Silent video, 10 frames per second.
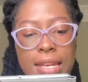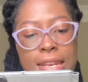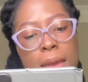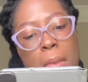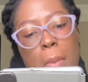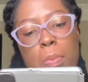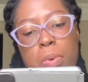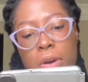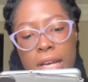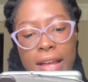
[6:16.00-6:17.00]
a book
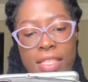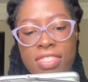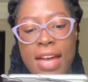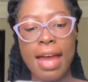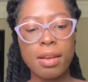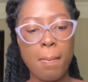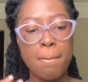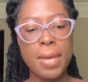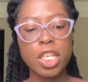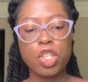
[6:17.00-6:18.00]
that made
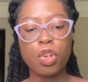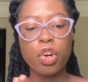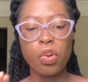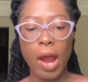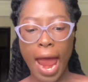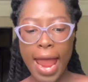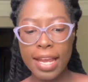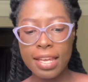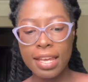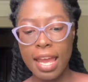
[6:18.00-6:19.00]
you cry
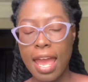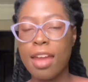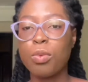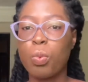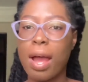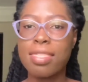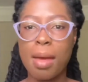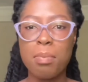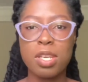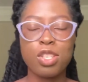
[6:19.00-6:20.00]
and one that
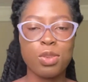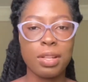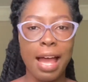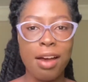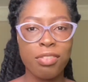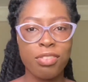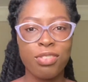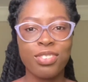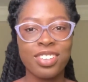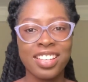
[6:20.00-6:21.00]
made you laugh.
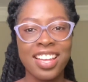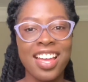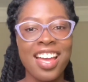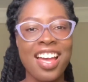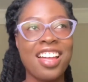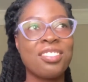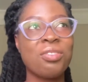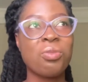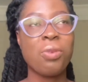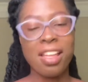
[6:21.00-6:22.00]

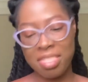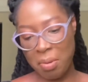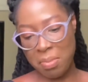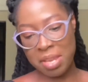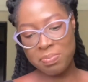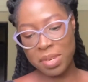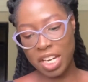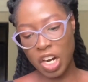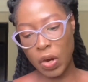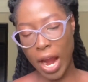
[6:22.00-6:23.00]
One that made me
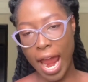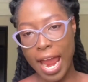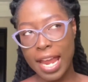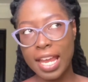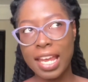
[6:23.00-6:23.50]
cry